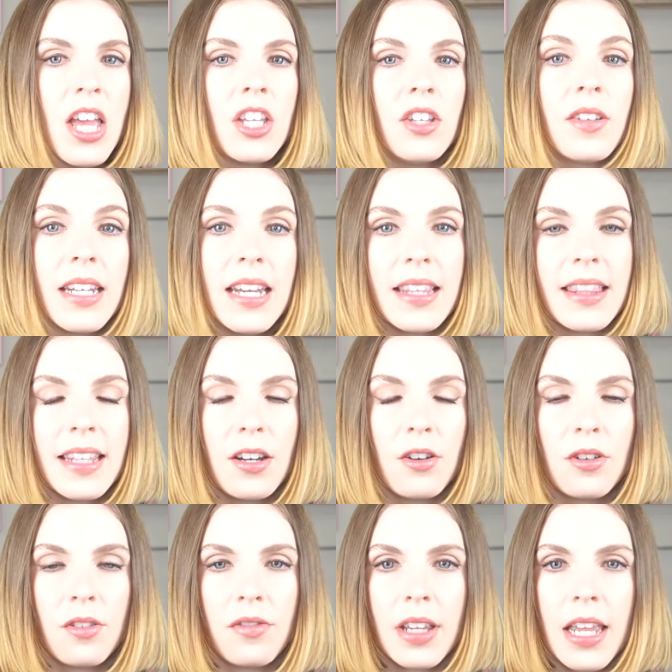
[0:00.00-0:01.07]
You can hit the
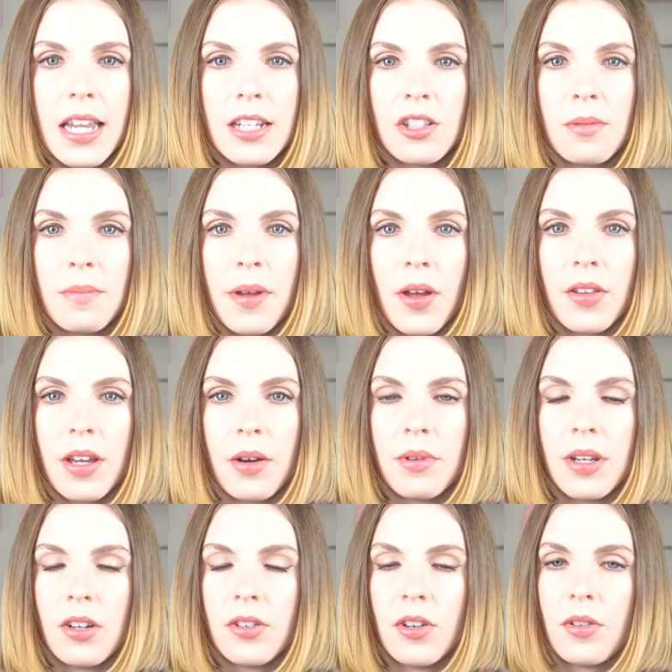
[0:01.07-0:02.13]
notification bell, that way
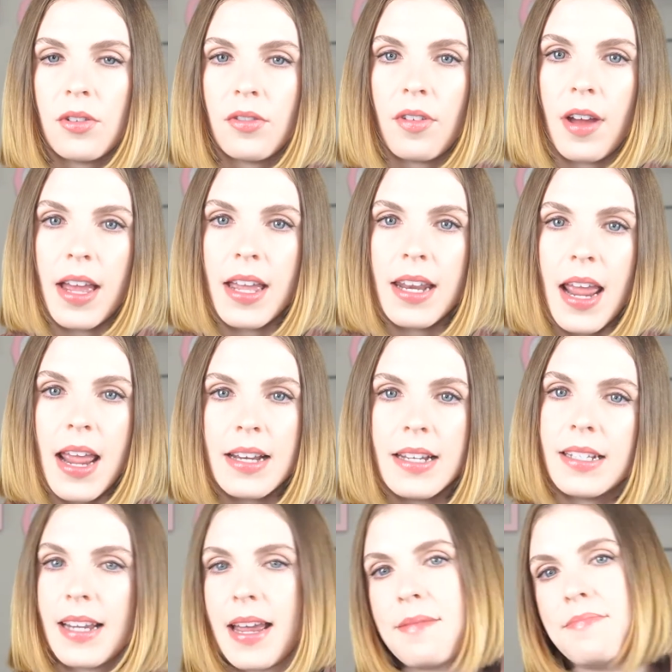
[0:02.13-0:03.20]
you're notified
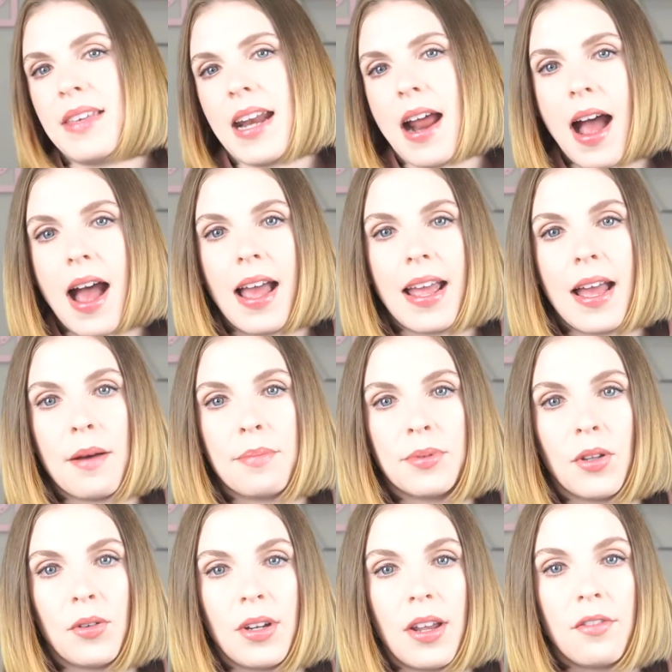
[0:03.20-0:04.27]
anytime that I
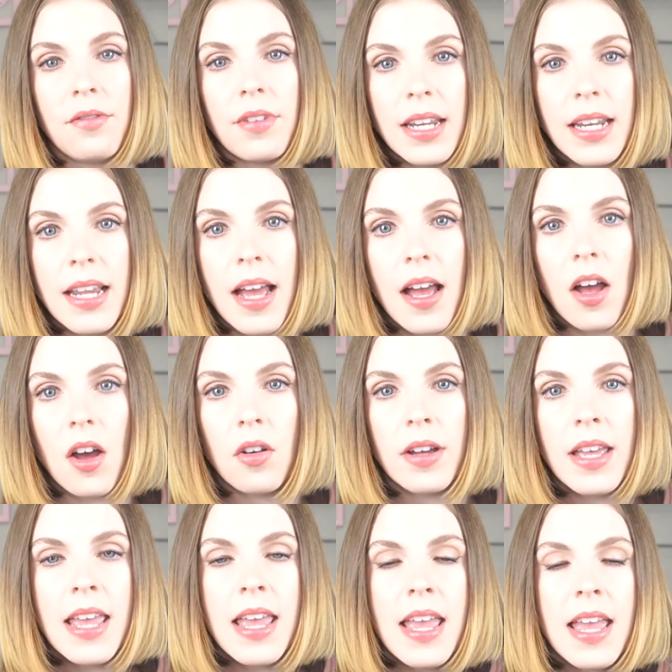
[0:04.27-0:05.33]
upload a video.
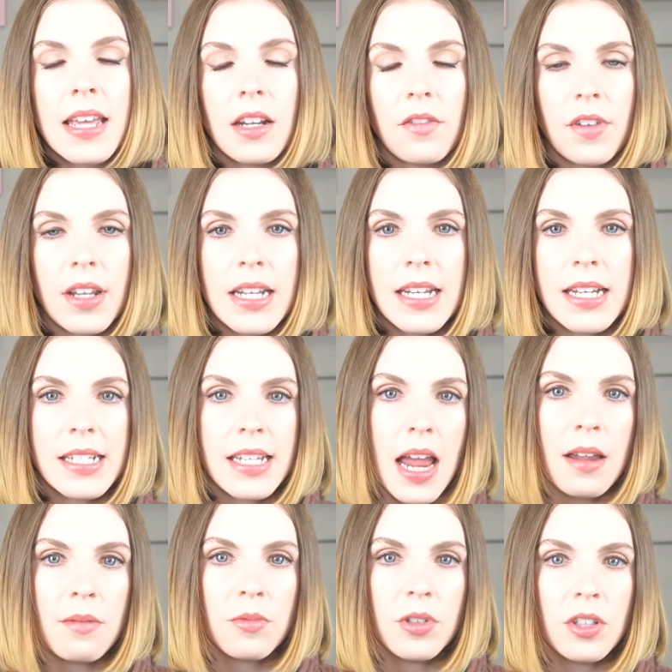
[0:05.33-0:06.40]
And if at any
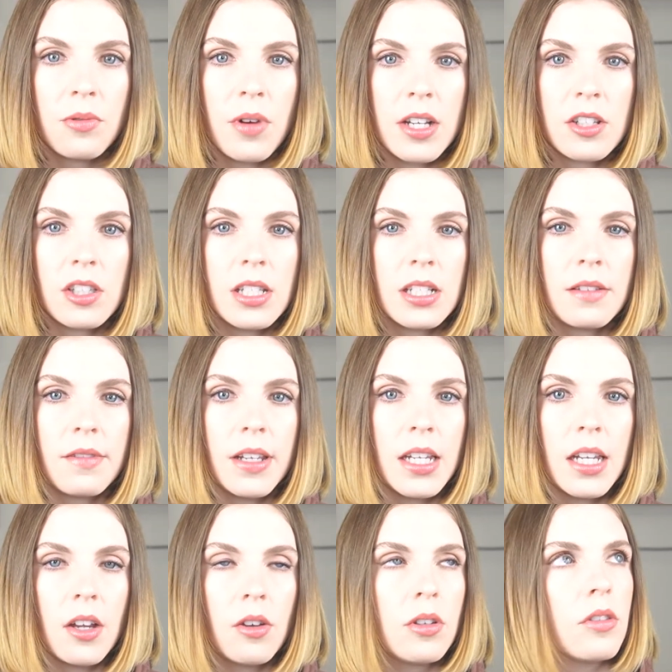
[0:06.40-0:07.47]
time when you're watching this
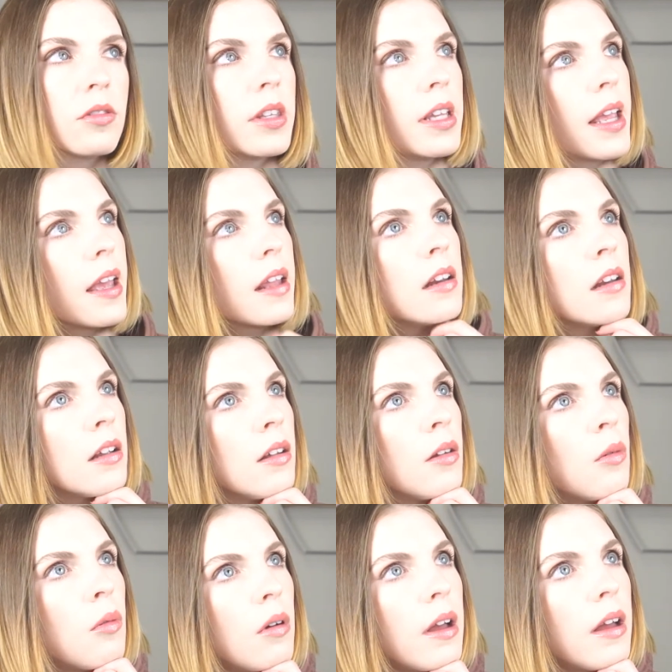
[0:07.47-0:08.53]
video, you're thinking,
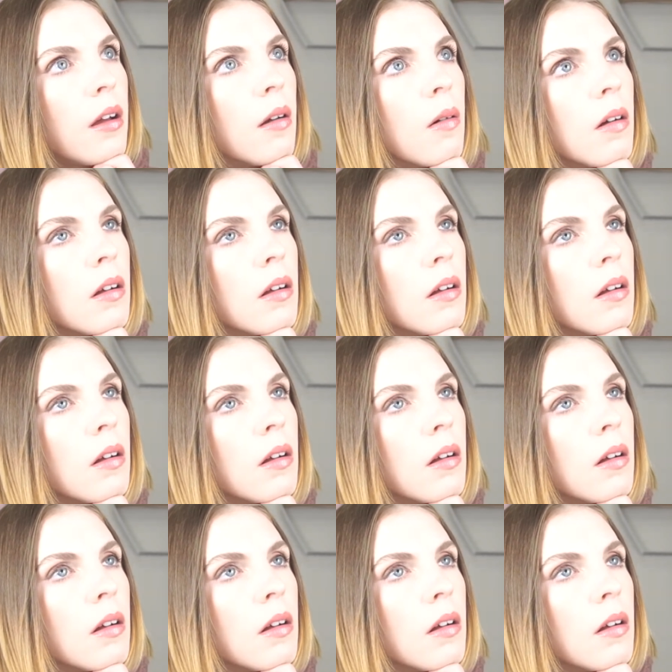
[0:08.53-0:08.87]
wow,